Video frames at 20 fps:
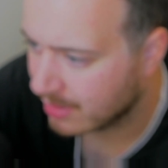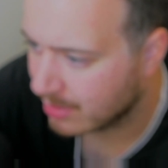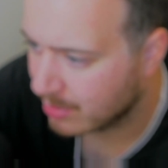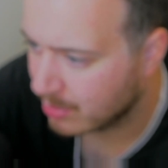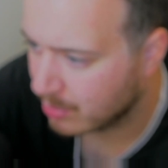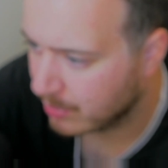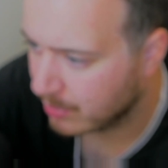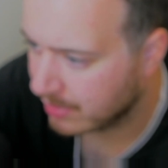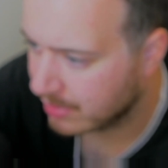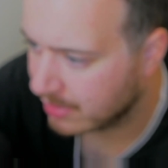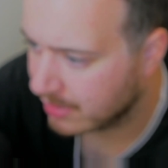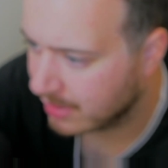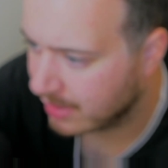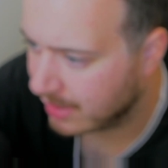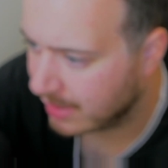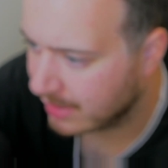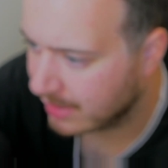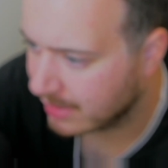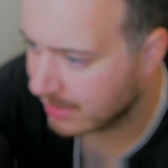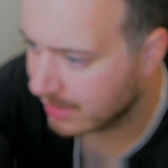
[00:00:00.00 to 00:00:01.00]
with the
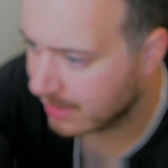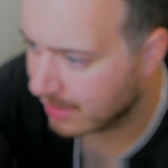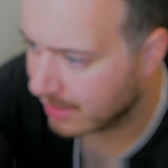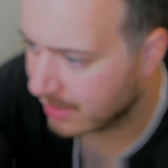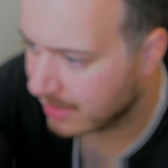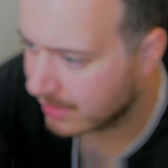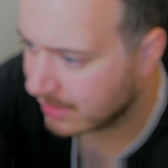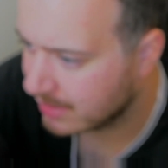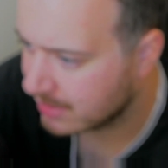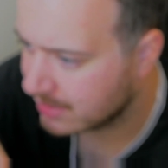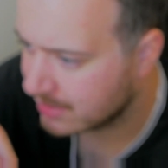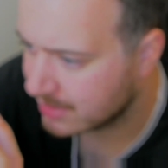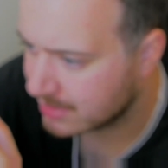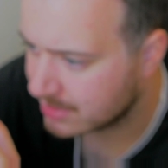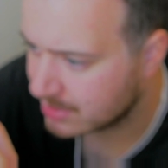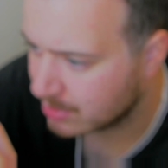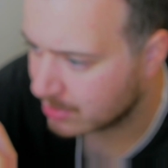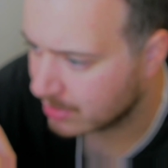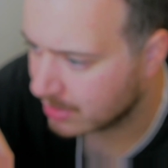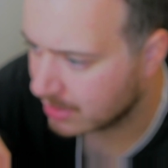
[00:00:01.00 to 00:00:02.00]
naked eye, it just
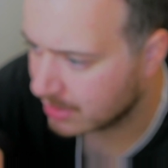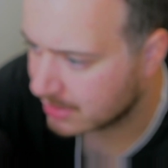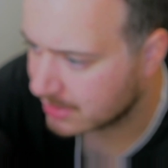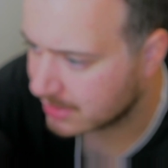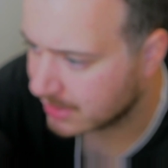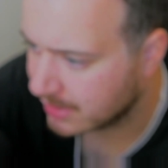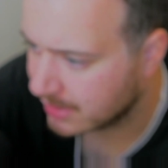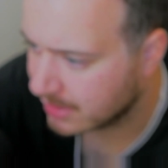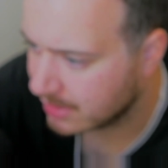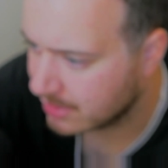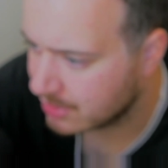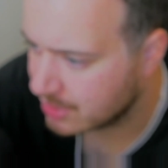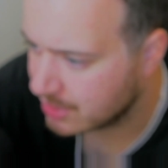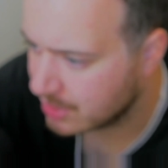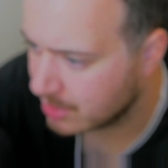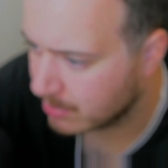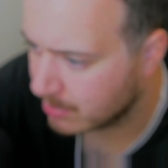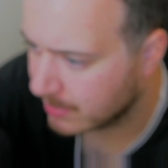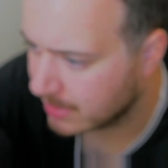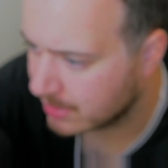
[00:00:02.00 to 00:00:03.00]
sort of looks like a
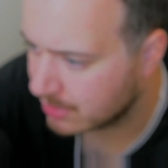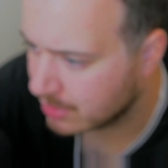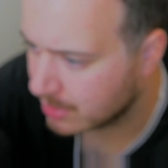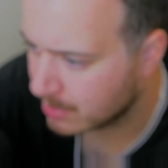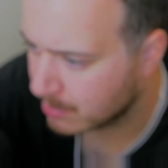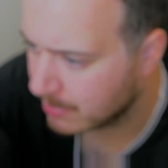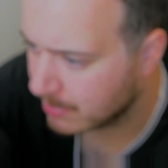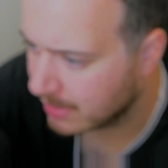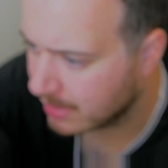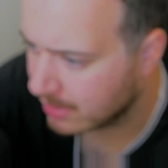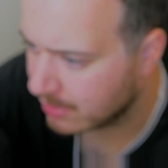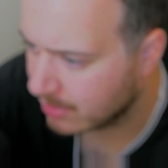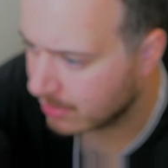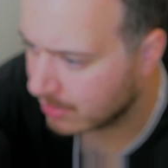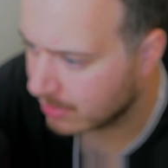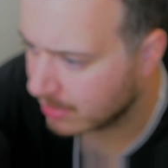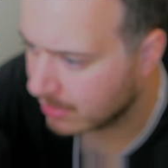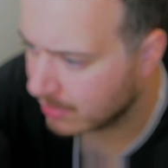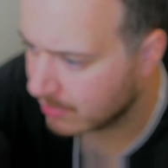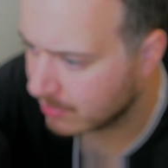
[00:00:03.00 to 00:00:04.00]
geometric pattern
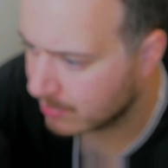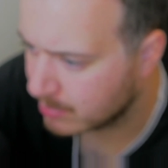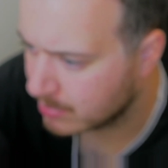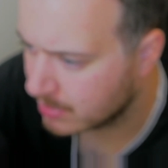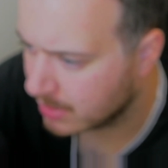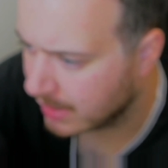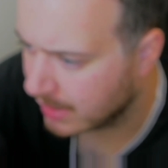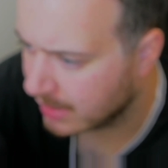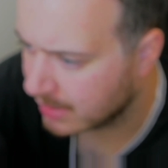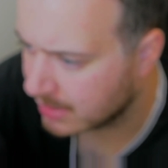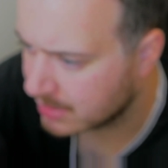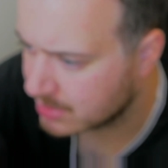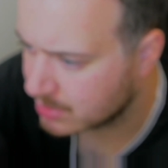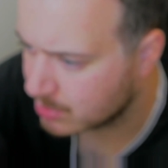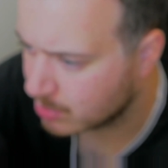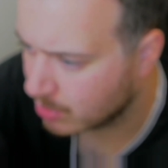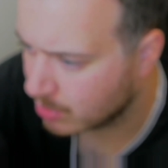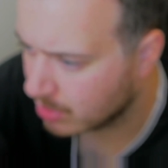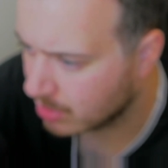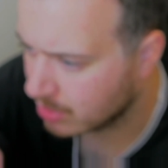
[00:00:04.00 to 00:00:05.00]
of black
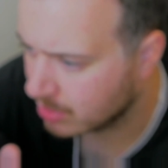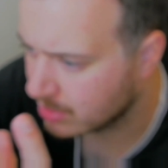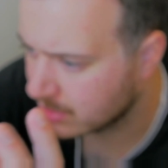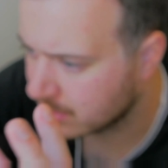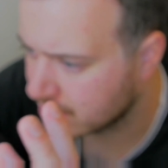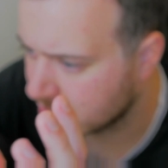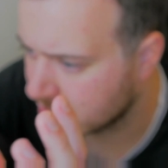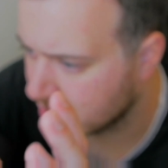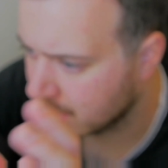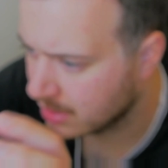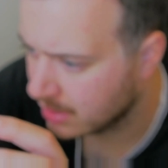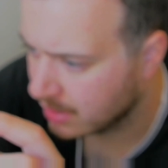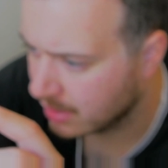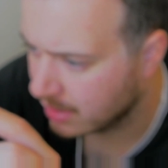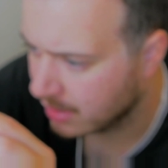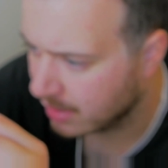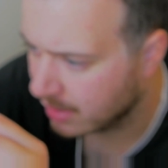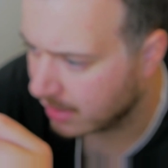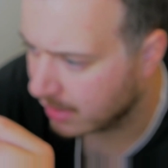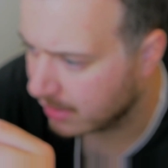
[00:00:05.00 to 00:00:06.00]
swirls.
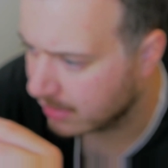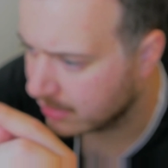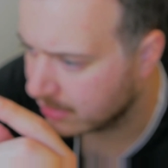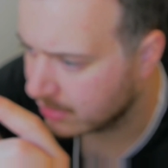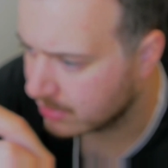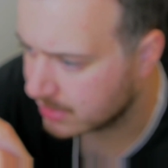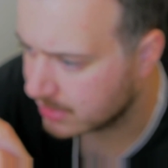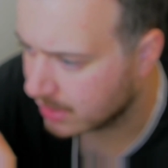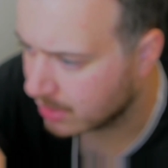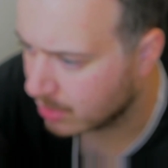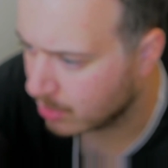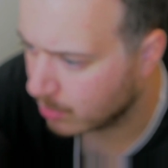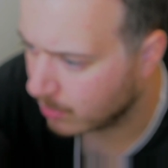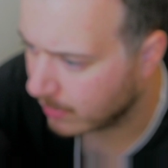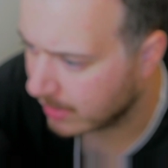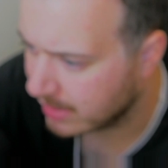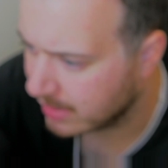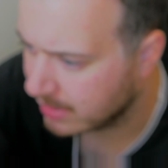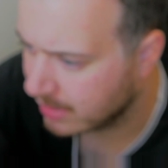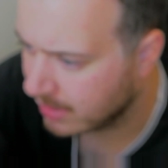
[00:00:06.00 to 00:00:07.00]
And there's like a
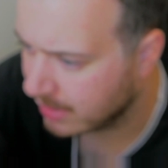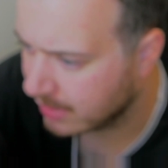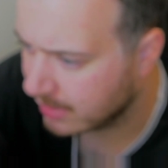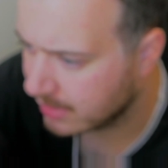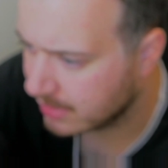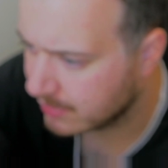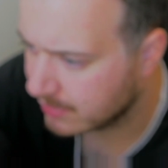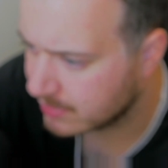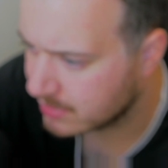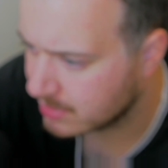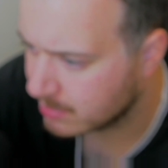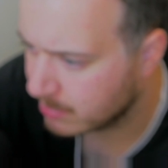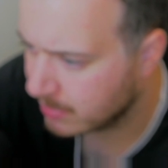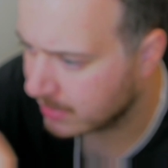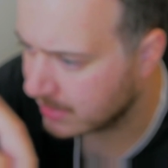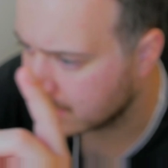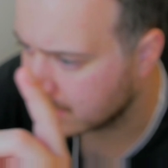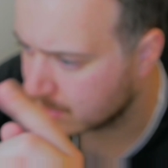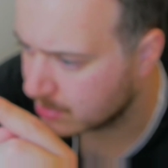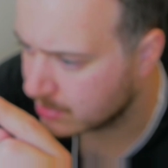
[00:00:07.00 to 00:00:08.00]
white negative
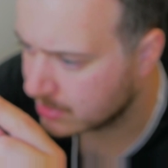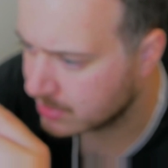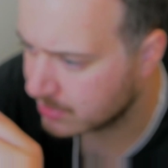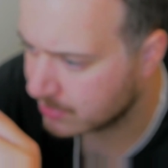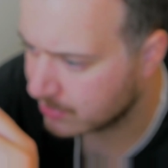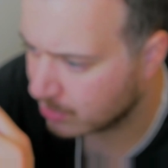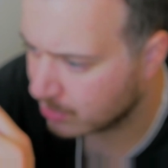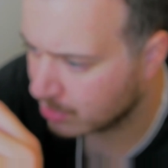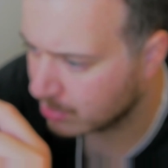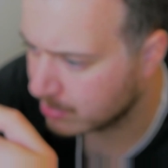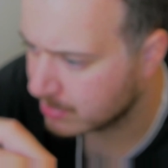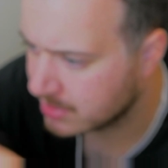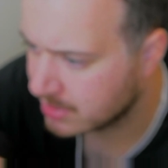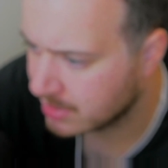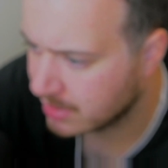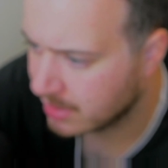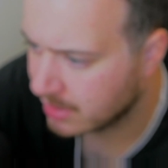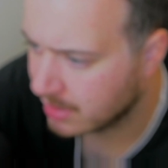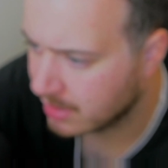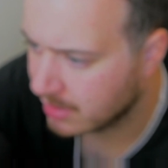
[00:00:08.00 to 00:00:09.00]
space which forms
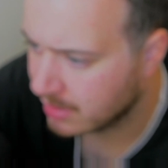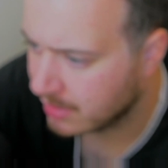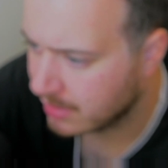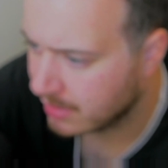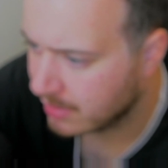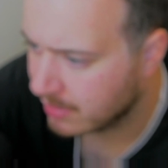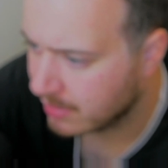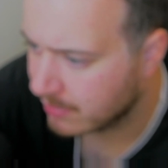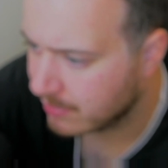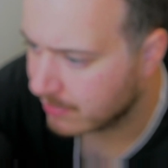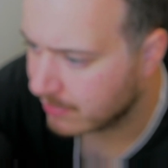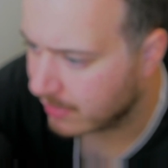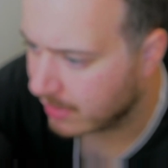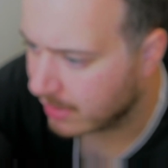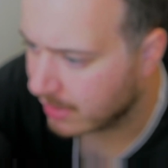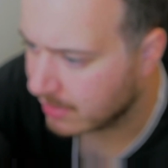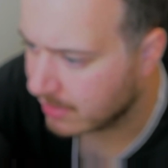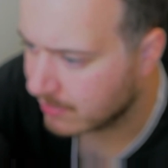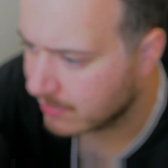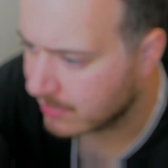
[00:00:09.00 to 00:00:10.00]

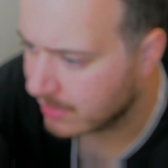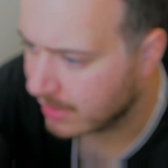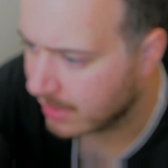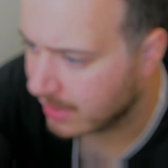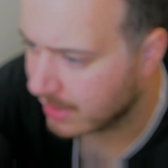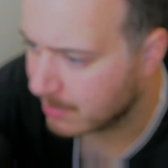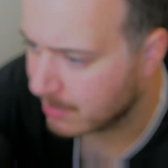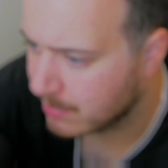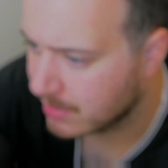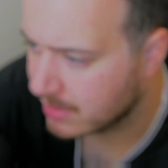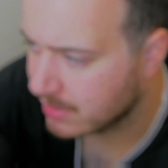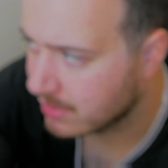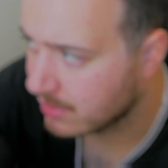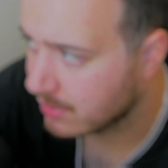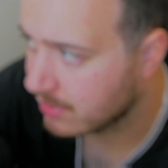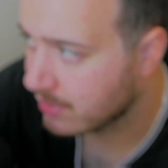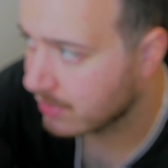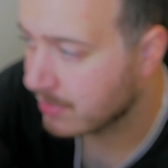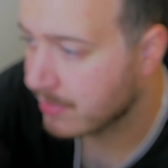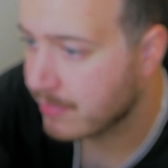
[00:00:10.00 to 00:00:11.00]
5
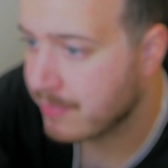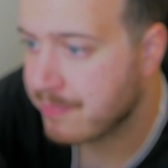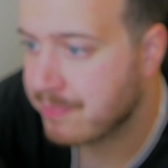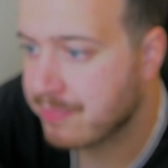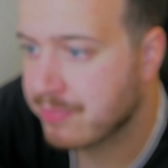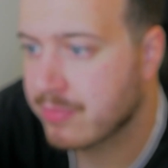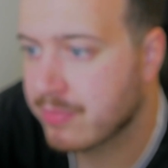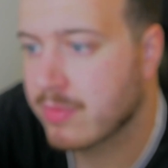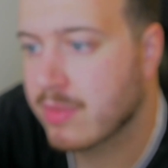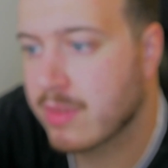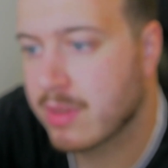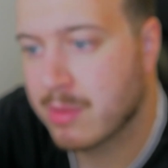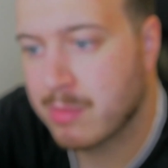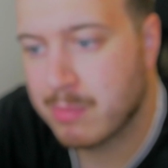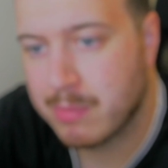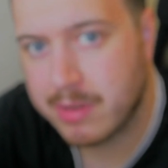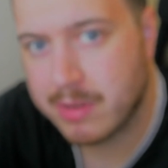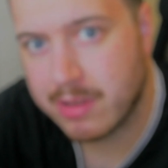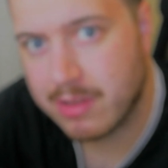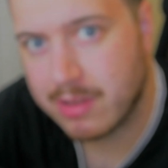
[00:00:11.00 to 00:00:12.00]
diamonds. But on